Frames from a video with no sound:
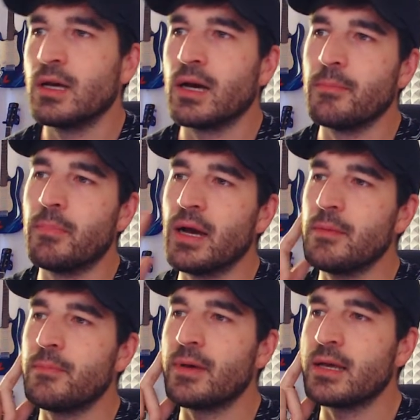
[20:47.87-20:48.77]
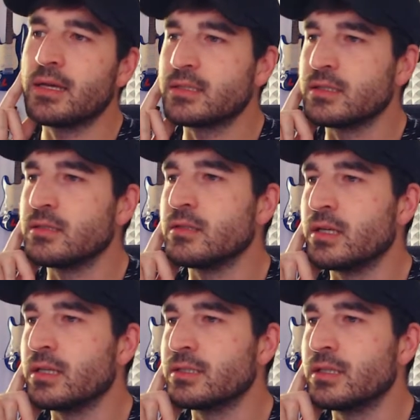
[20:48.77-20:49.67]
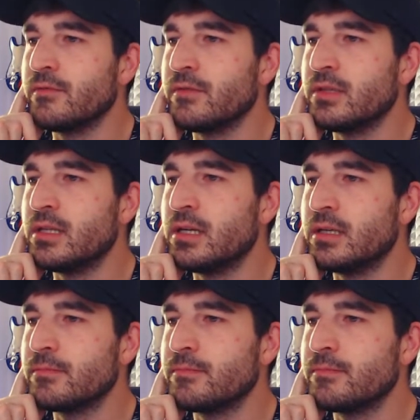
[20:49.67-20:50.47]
A bypass. Yeah, let's leave it that.